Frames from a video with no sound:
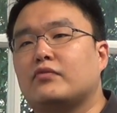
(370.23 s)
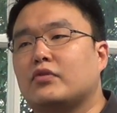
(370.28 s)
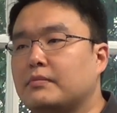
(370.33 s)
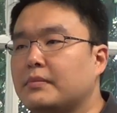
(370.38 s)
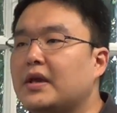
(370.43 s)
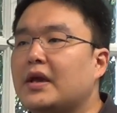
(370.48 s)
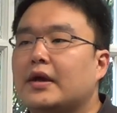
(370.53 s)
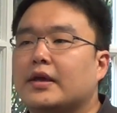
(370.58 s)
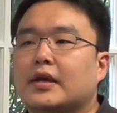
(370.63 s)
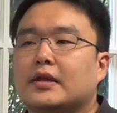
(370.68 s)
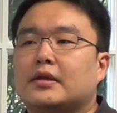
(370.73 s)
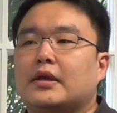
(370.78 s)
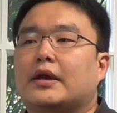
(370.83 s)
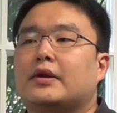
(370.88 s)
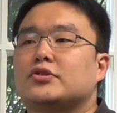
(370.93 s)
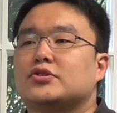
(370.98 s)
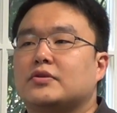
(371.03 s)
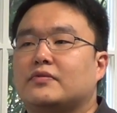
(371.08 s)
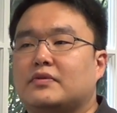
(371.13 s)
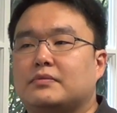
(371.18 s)
For me, I get the
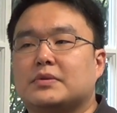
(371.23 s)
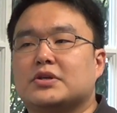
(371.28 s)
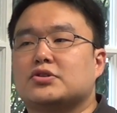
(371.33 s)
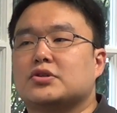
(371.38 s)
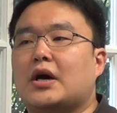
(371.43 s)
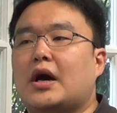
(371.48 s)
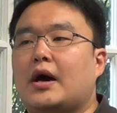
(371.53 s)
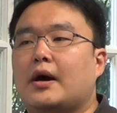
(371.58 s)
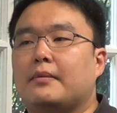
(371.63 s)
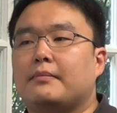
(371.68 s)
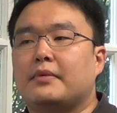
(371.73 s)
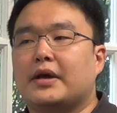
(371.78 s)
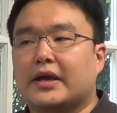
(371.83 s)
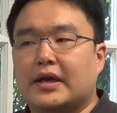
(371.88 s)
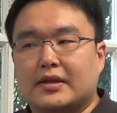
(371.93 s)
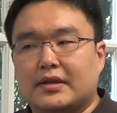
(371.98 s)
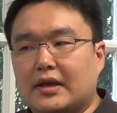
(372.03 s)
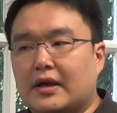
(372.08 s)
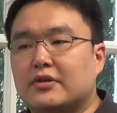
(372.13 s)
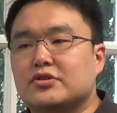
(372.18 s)
energy from the job, I
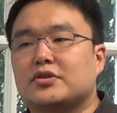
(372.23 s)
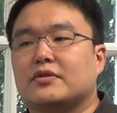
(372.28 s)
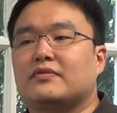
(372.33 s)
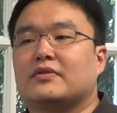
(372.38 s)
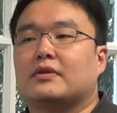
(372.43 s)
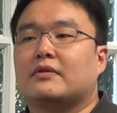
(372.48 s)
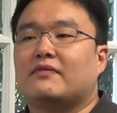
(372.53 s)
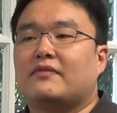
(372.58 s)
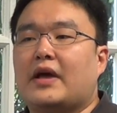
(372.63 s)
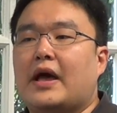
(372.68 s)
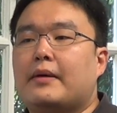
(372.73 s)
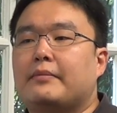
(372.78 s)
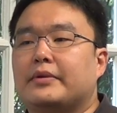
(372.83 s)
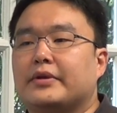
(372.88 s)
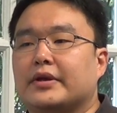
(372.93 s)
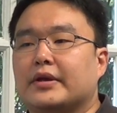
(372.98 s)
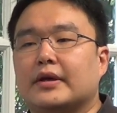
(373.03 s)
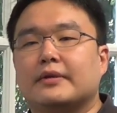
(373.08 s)
get the energy from the family,